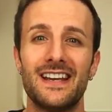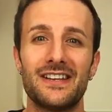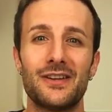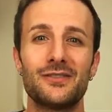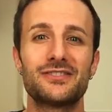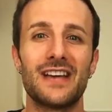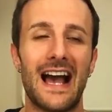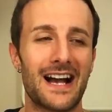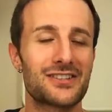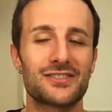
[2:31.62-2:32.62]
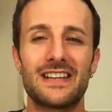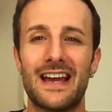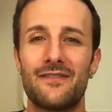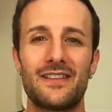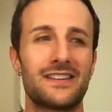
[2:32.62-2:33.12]
you know, to actually
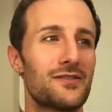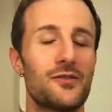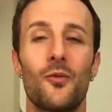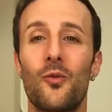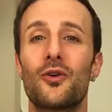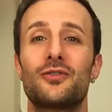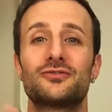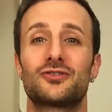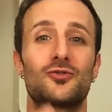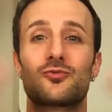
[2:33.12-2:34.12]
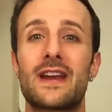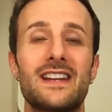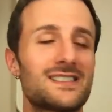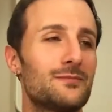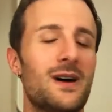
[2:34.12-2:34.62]
have like the world's
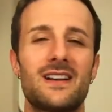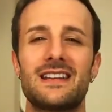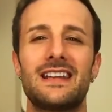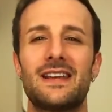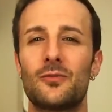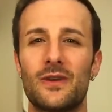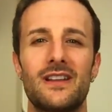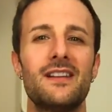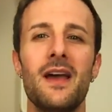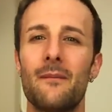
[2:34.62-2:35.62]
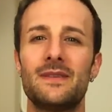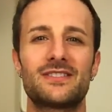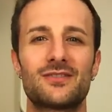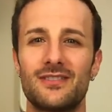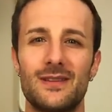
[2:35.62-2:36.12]
greatest body and win
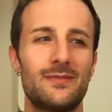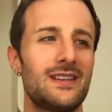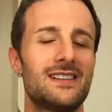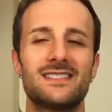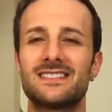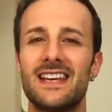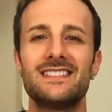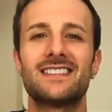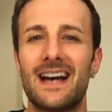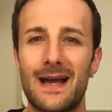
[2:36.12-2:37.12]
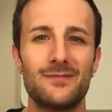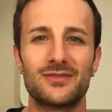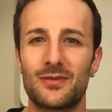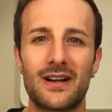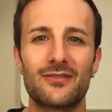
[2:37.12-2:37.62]
Mr. Olympia 10 times
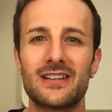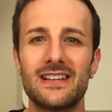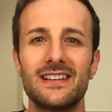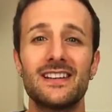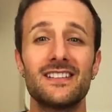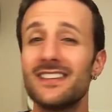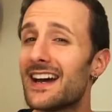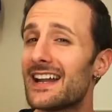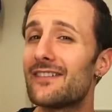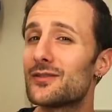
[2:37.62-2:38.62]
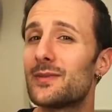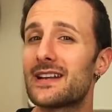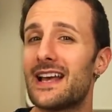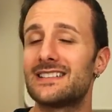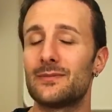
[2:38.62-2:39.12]
or whatever he did. Not
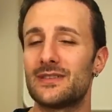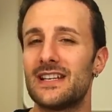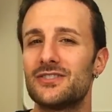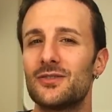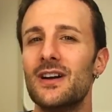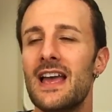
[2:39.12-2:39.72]
everybody has that potential.